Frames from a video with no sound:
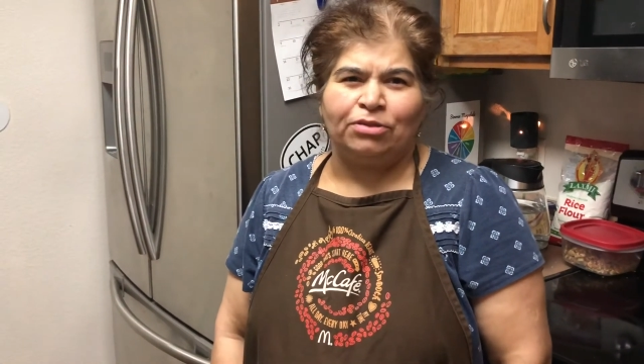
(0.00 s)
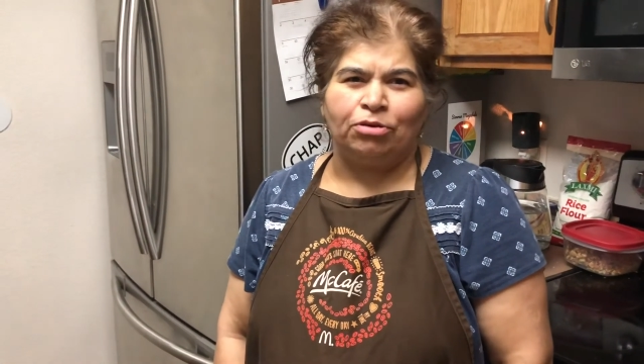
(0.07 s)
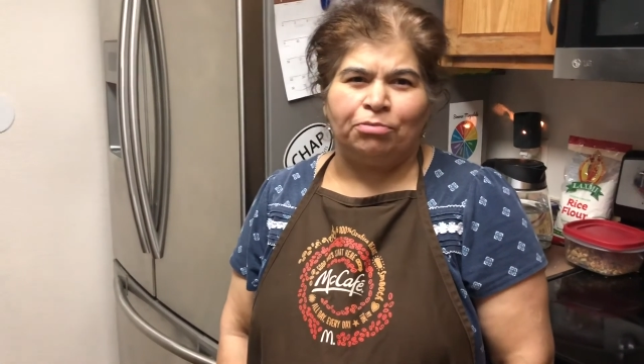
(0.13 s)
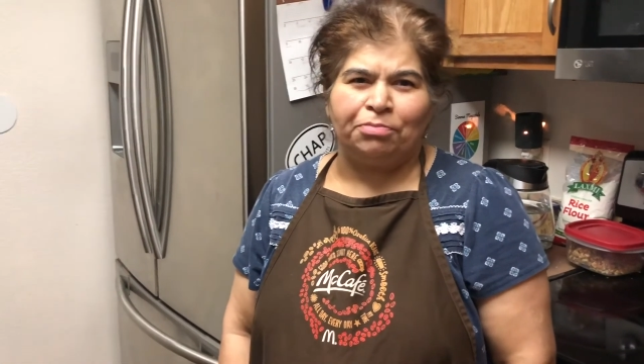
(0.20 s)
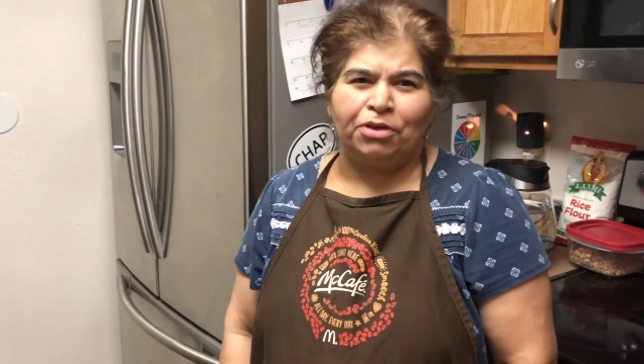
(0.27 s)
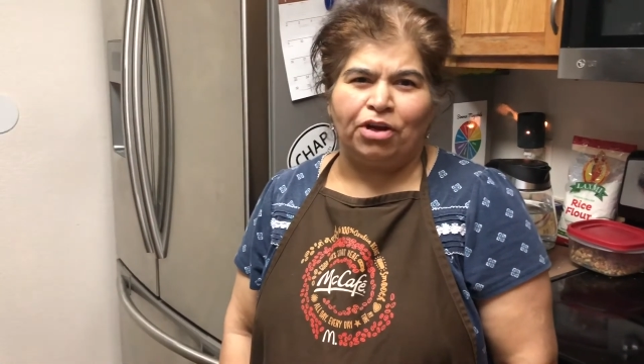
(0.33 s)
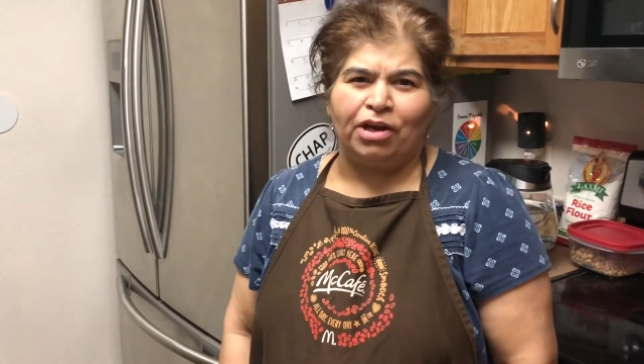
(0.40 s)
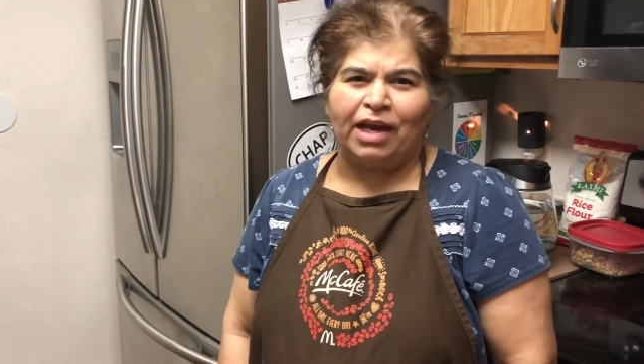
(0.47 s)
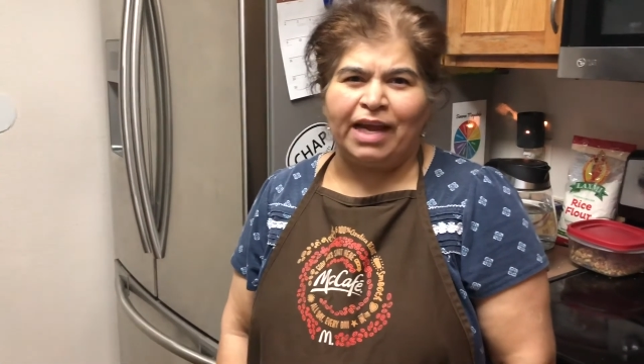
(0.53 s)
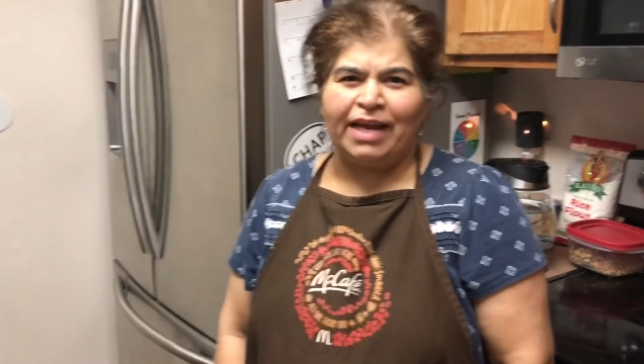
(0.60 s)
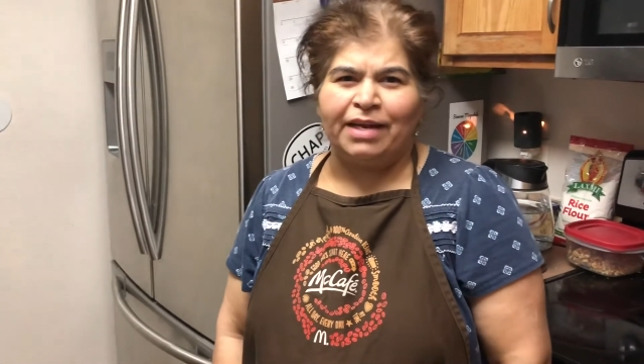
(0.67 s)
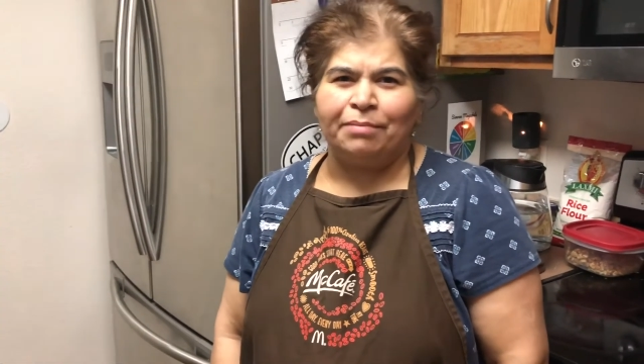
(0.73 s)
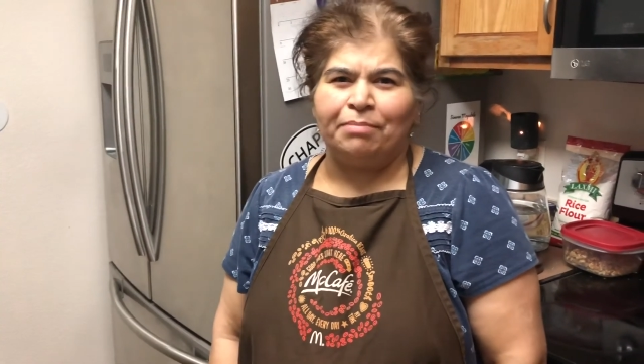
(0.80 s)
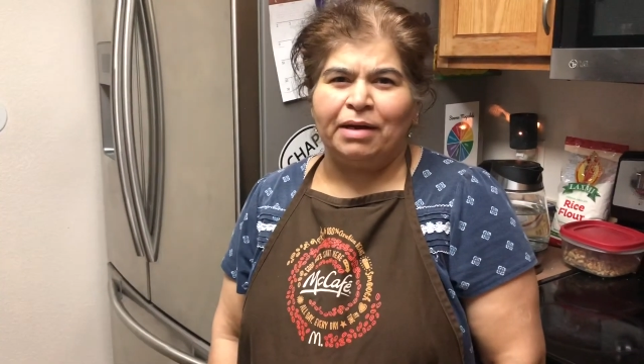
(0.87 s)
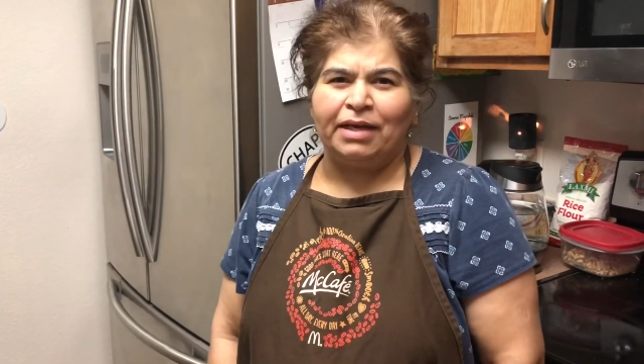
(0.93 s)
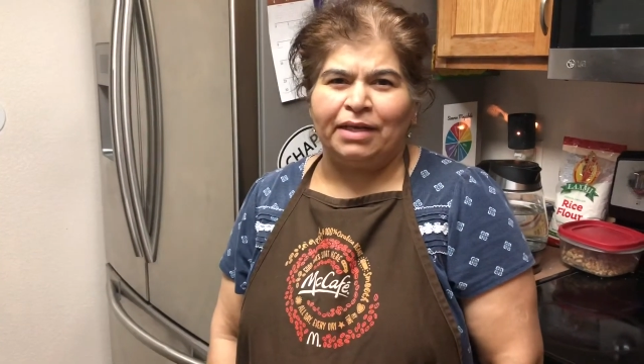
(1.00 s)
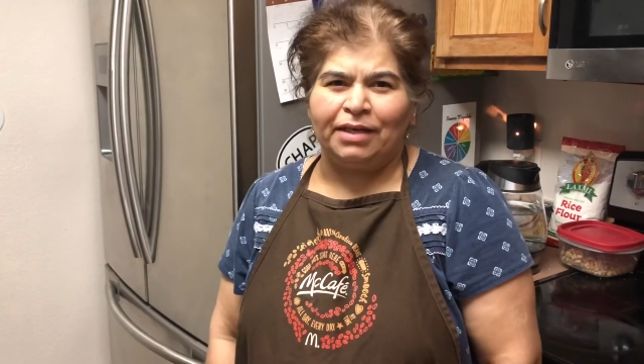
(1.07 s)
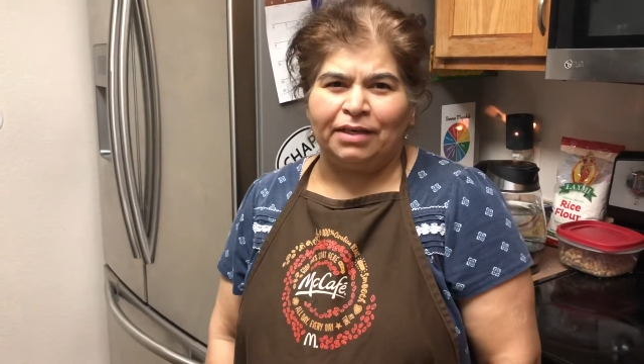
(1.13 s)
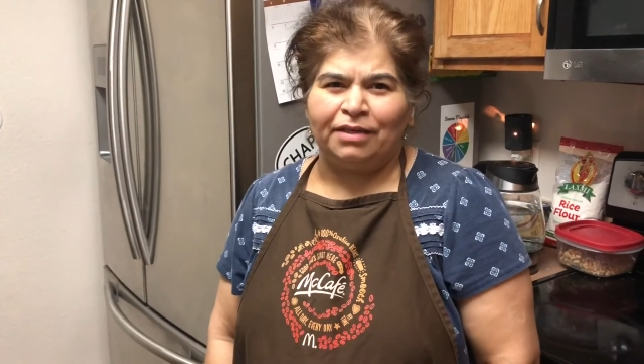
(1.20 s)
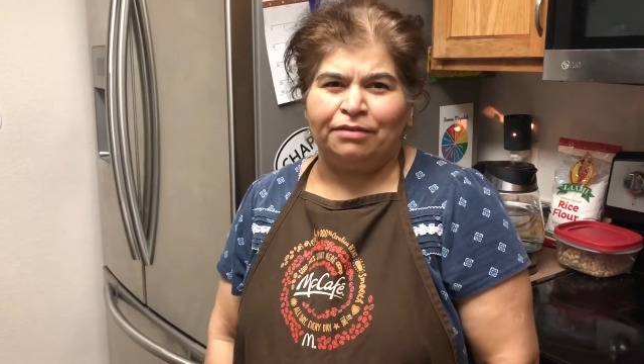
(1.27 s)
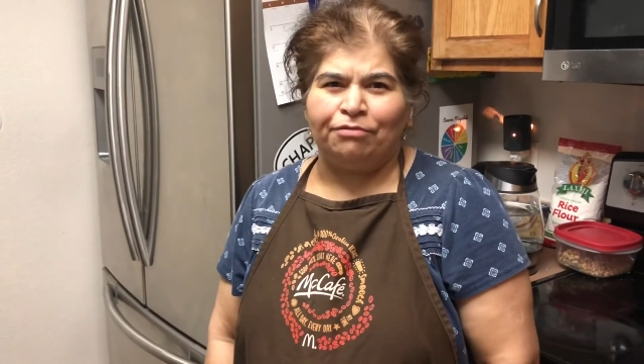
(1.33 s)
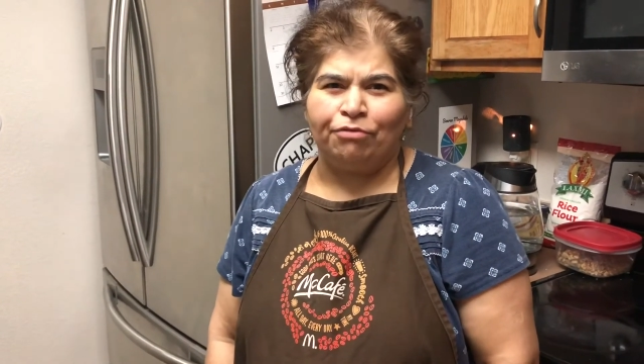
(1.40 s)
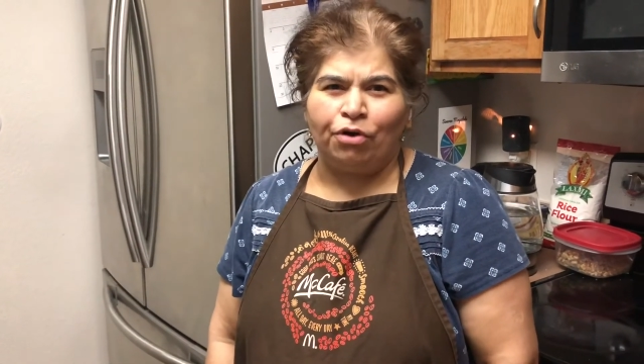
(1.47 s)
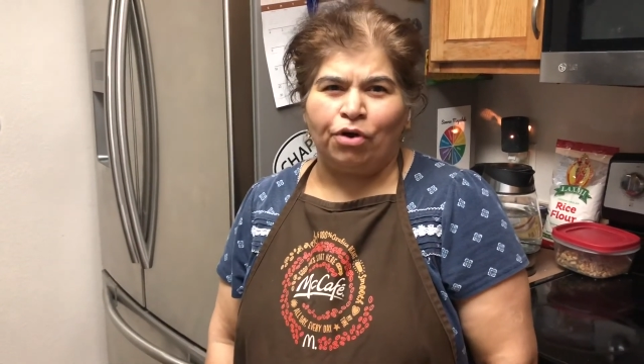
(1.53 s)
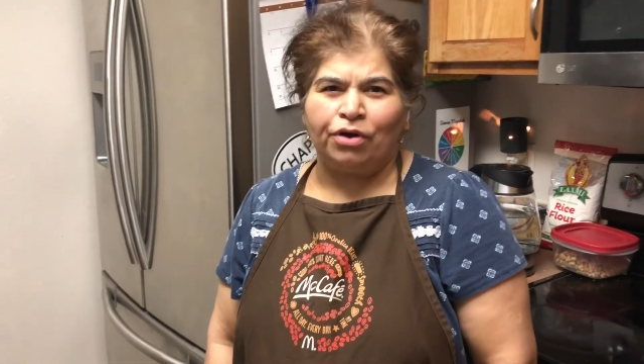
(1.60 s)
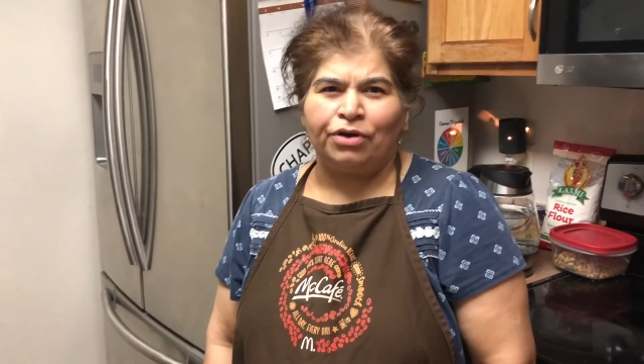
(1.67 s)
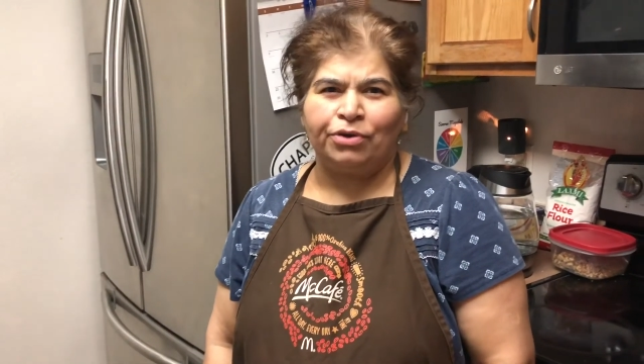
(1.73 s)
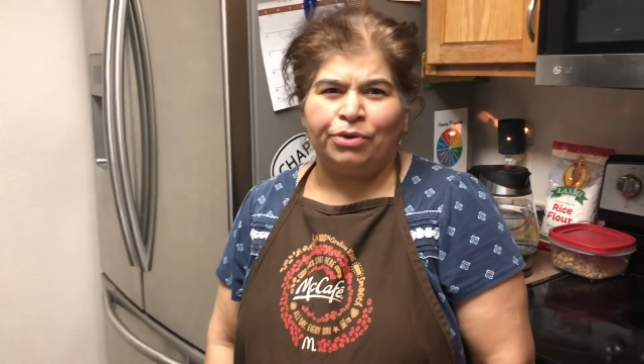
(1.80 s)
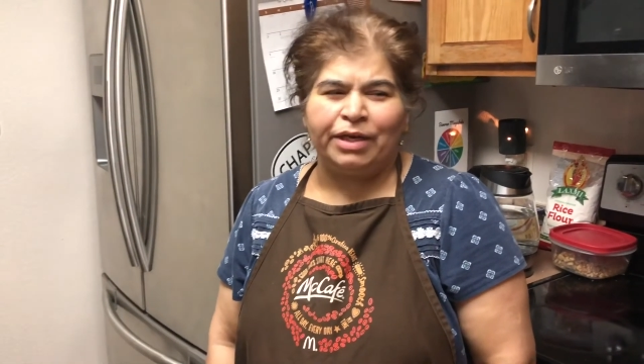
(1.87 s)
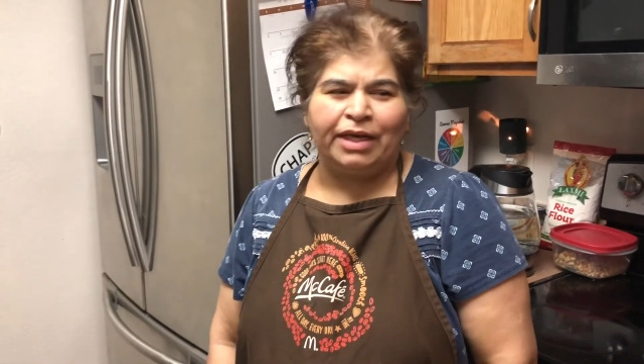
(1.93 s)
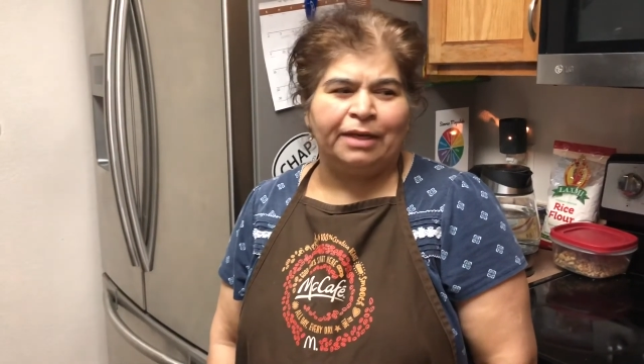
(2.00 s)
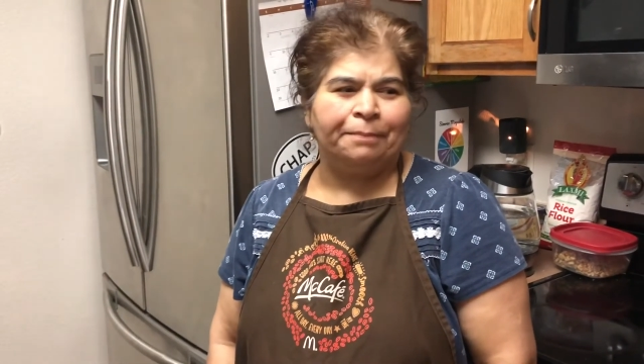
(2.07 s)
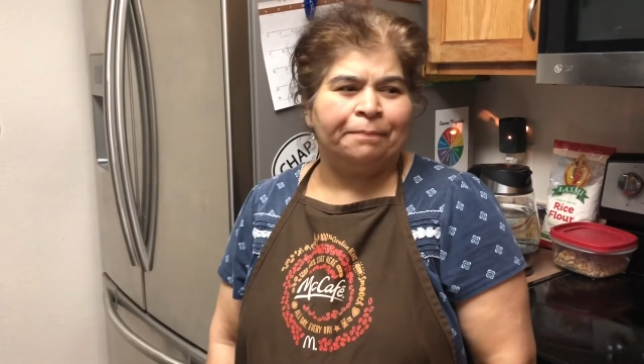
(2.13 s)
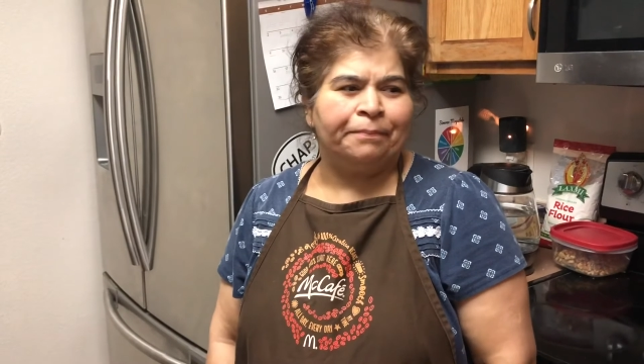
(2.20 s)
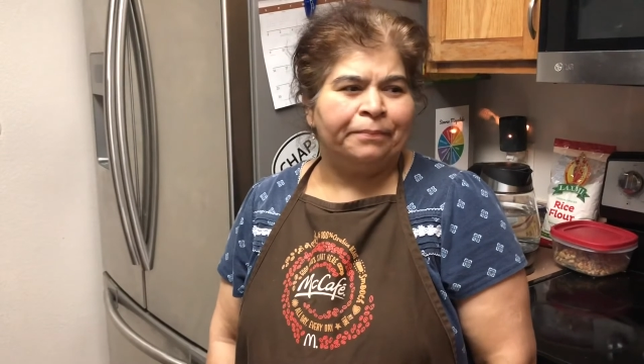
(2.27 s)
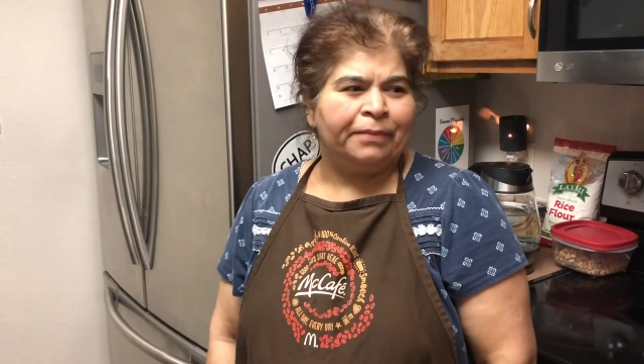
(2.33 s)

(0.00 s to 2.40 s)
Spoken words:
Hope you liked my vlog today.